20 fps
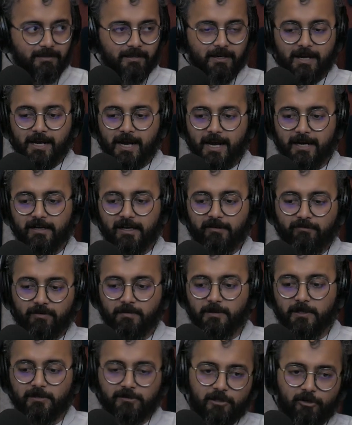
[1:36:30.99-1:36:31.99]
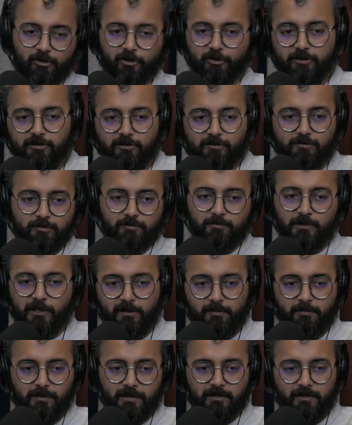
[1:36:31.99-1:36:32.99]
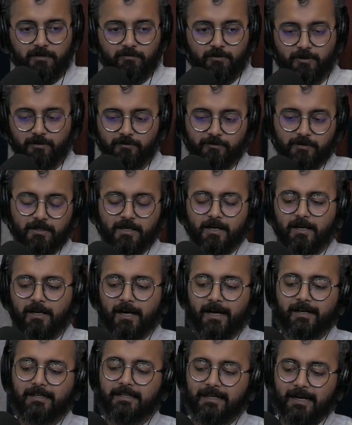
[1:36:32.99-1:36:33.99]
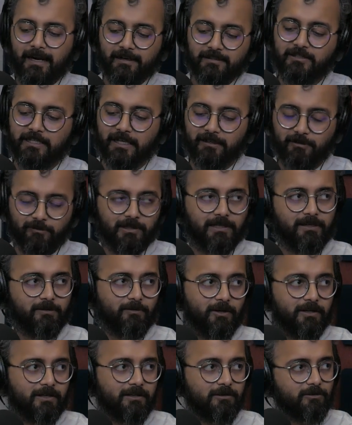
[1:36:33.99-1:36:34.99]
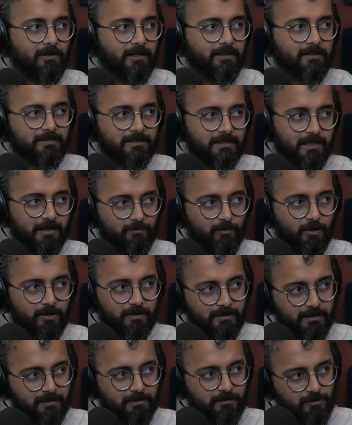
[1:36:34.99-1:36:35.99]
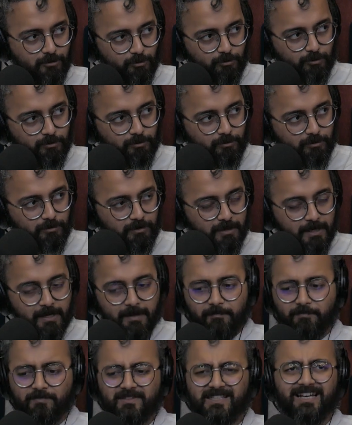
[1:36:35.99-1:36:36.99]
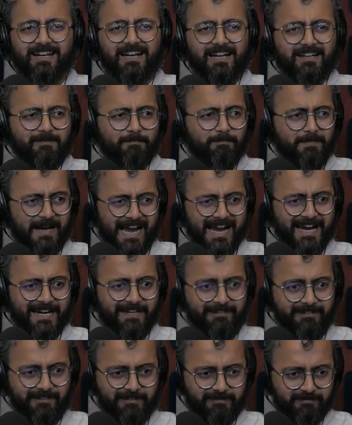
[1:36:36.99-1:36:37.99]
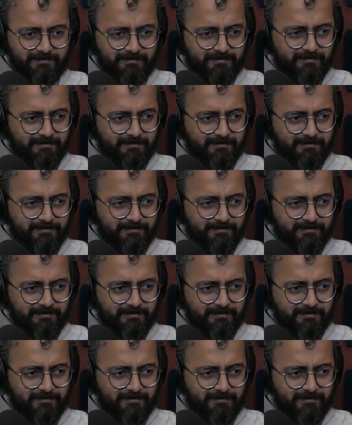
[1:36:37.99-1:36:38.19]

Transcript: Right, and everybody's like, "Arey, ye to middleman hai, whatever." And then I genuinely wanted to understand what they do. They're like a bank.